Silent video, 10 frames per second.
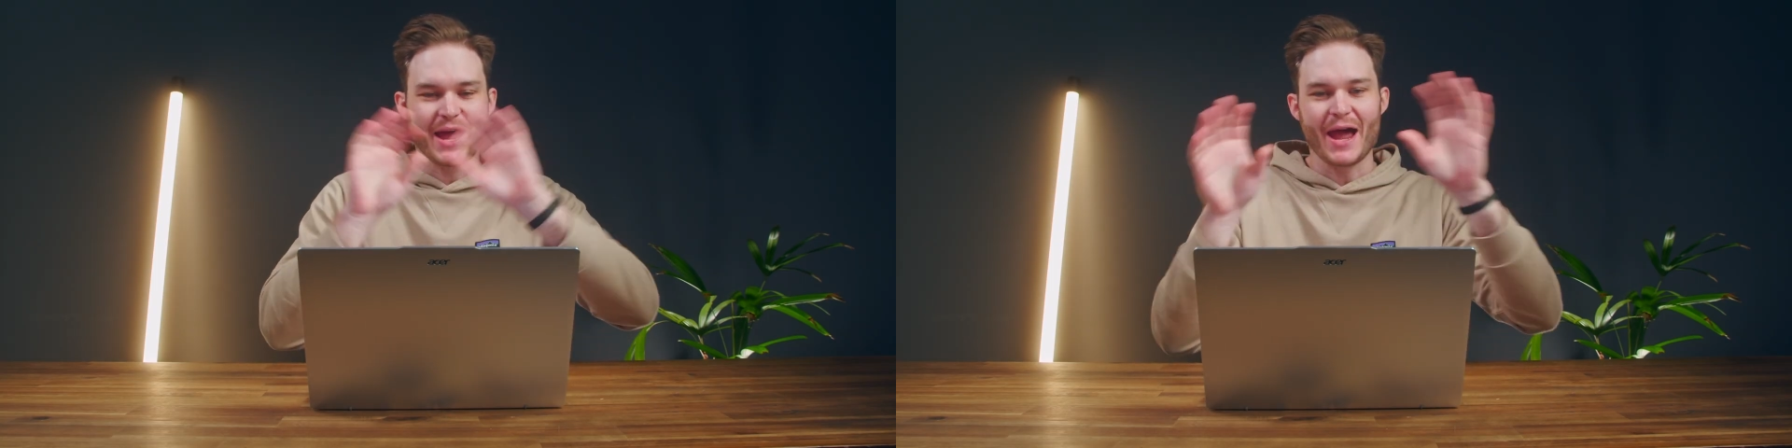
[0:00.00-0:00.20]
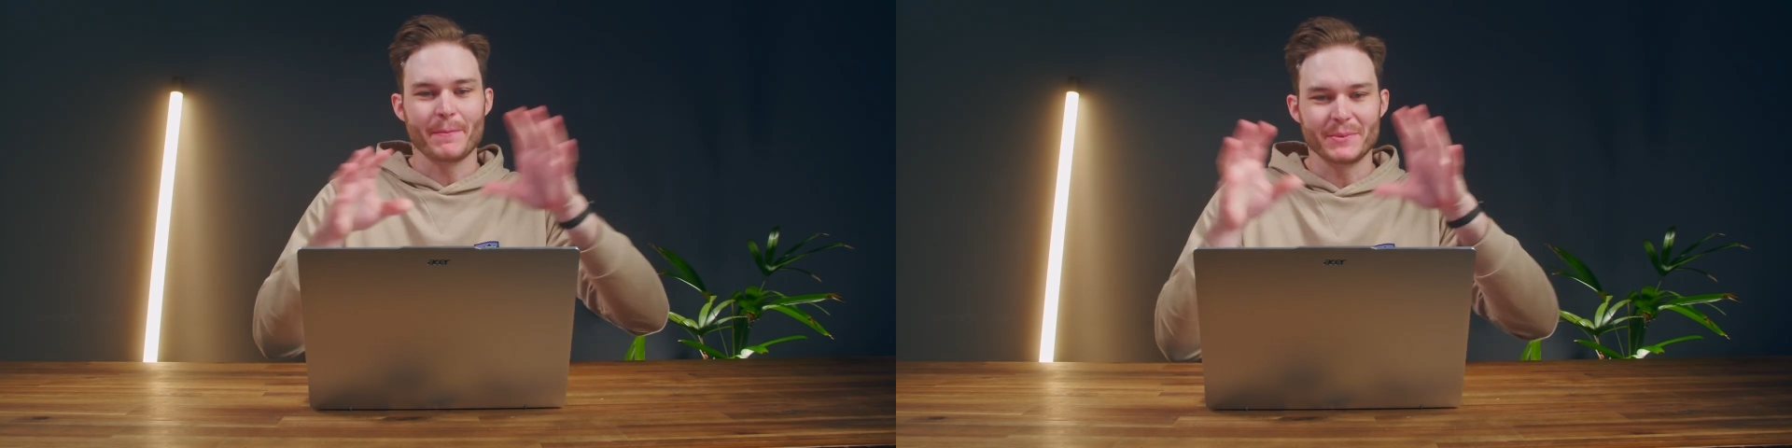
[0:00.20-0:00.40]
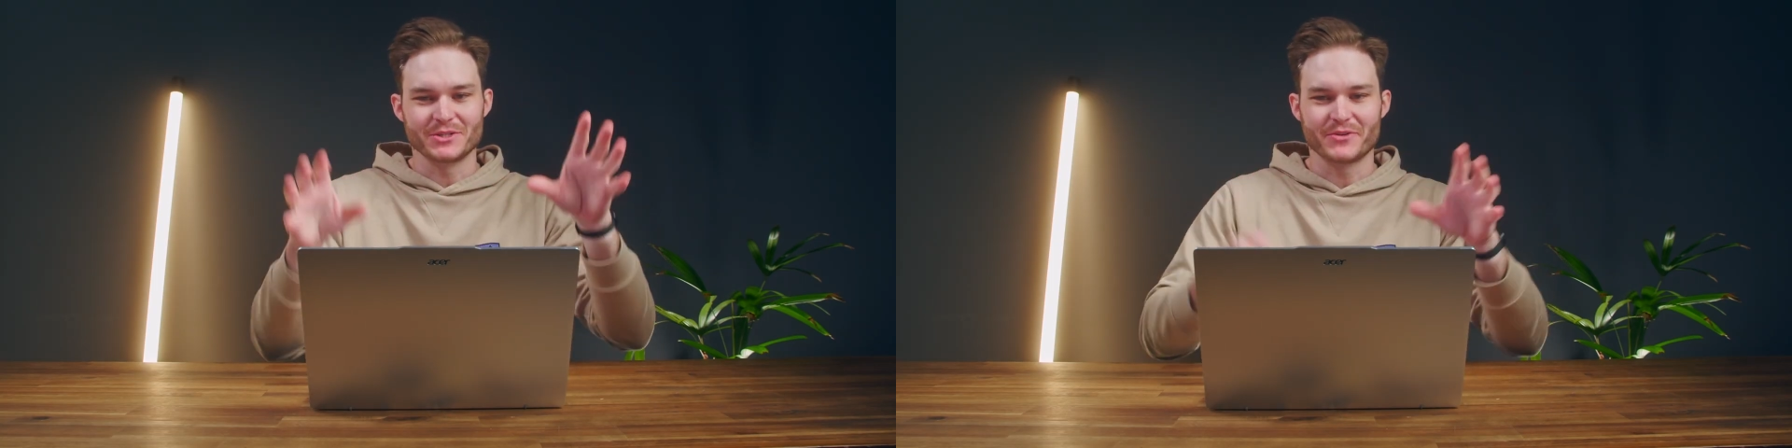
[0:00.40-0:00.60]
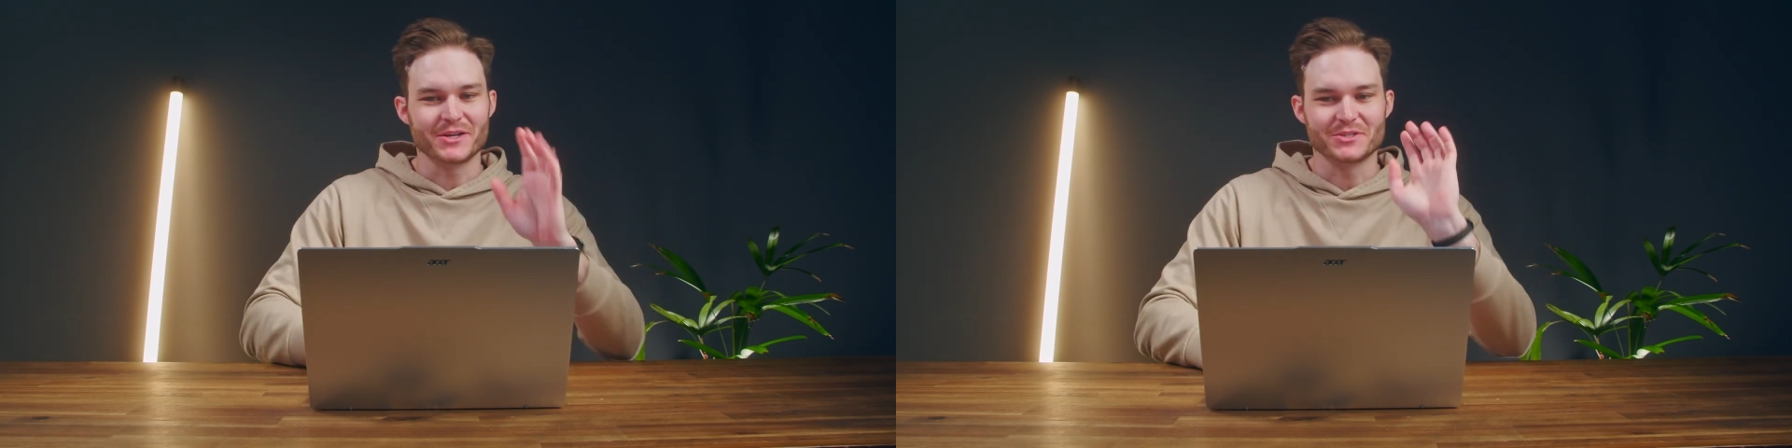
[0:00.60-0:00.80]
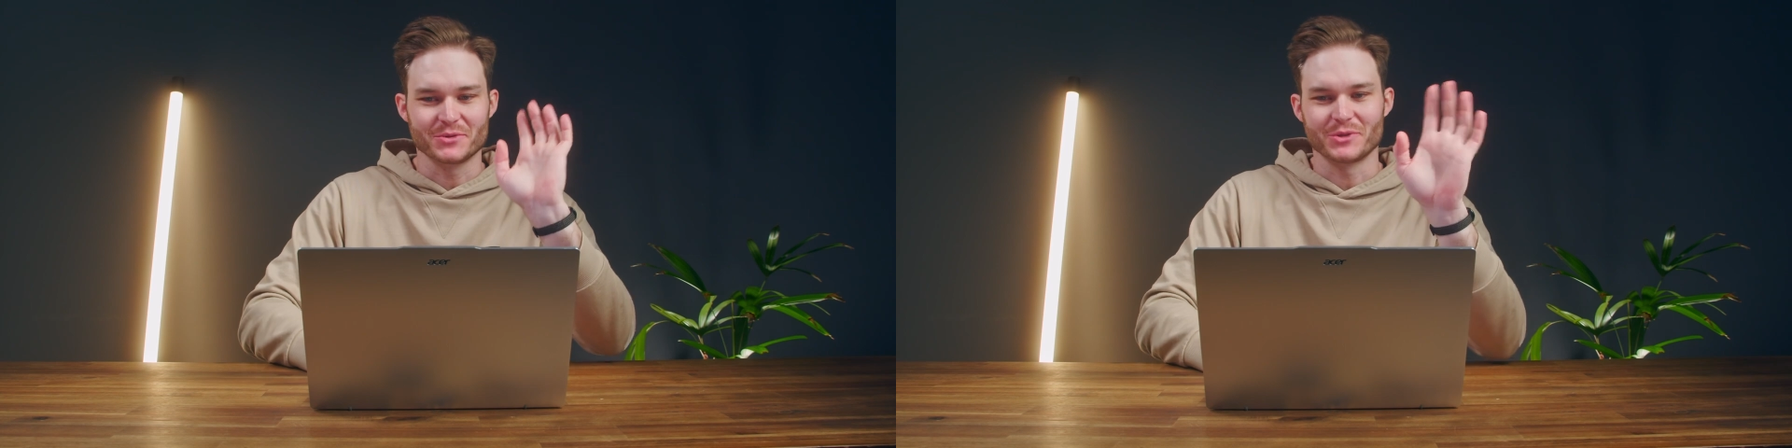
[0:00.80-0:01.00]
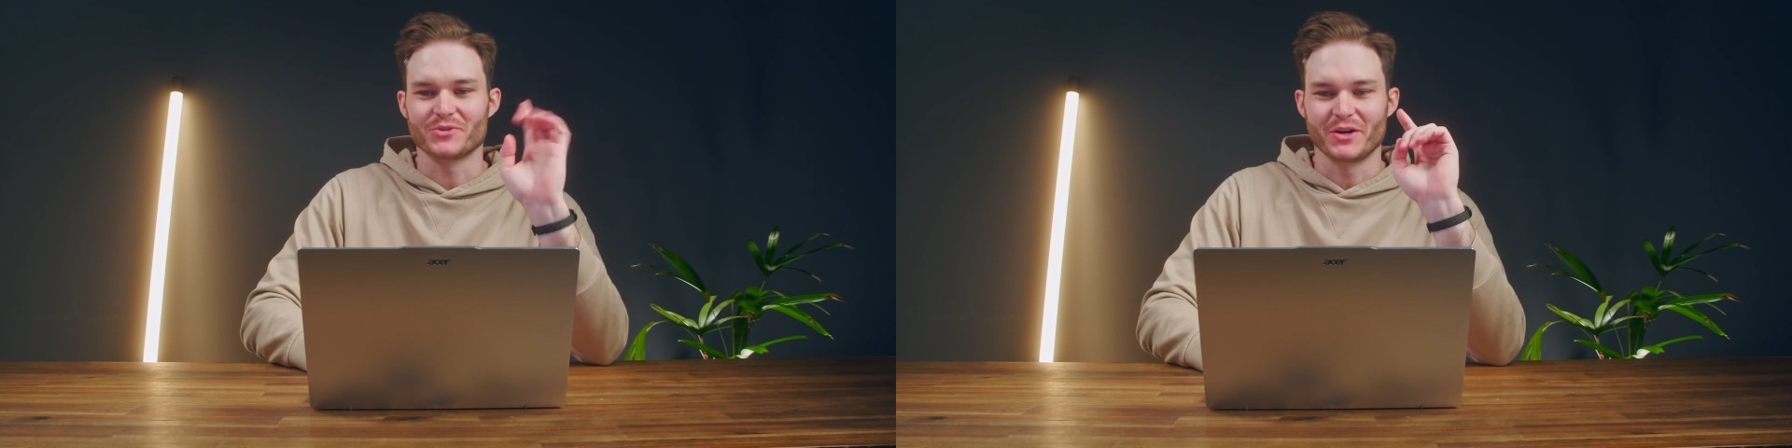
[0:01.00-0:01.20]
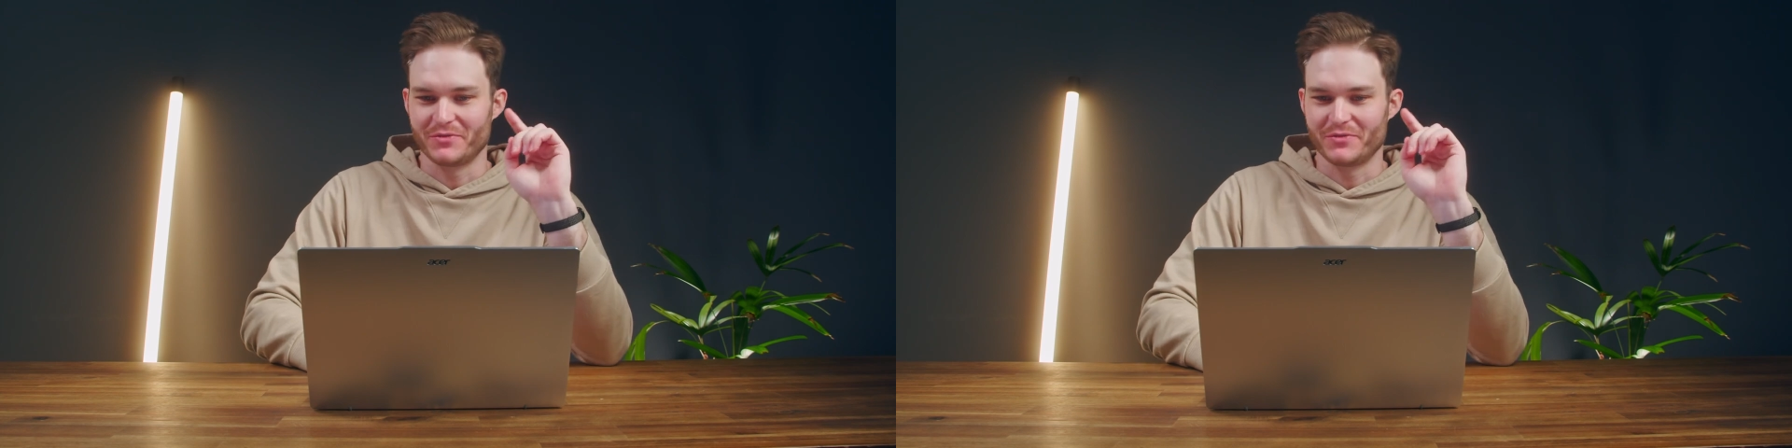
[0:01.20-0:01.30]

app integrations I want to try